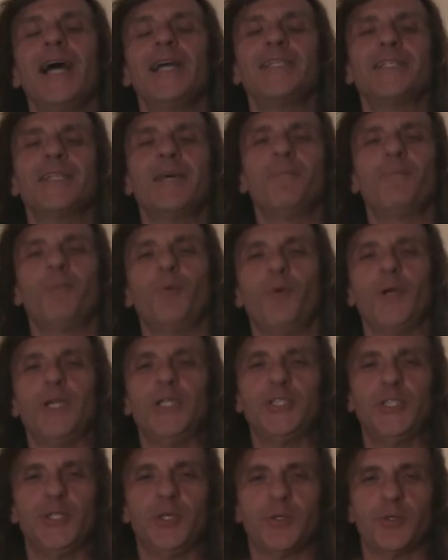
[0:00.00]
At some
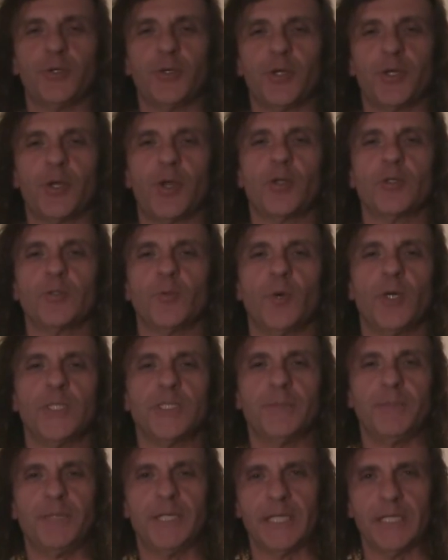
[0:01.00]
point, children are going to
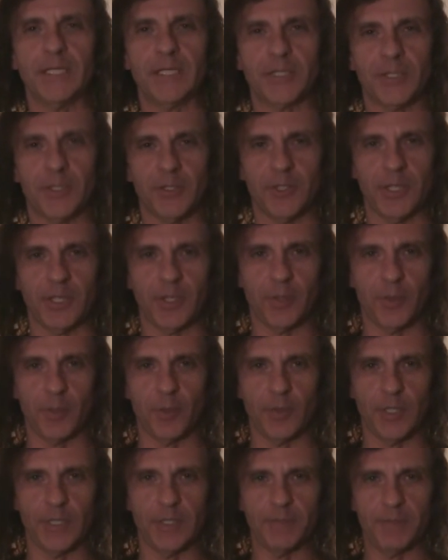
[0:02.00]
want to begin asserting their
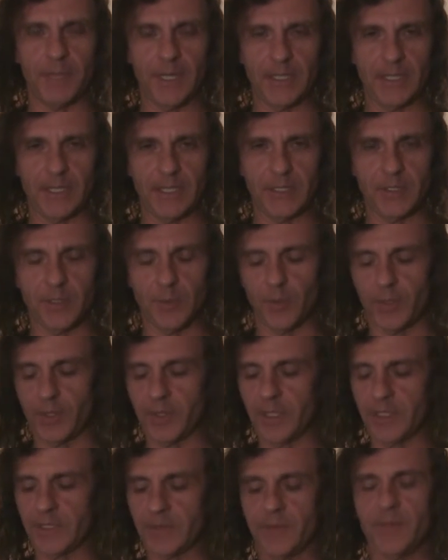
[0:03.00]
own independence, doing
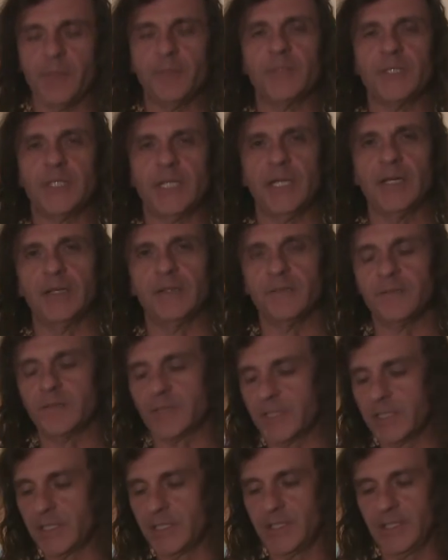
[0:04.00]
things for
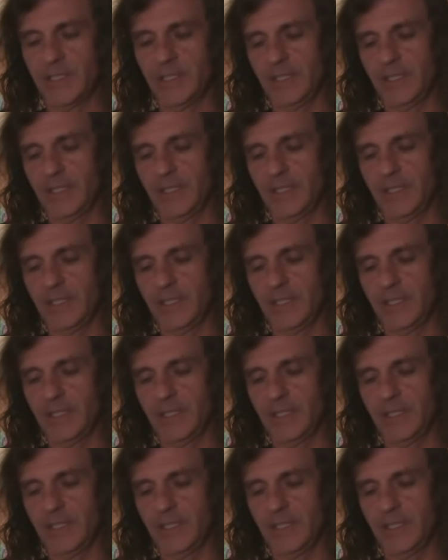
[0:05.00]
themselves.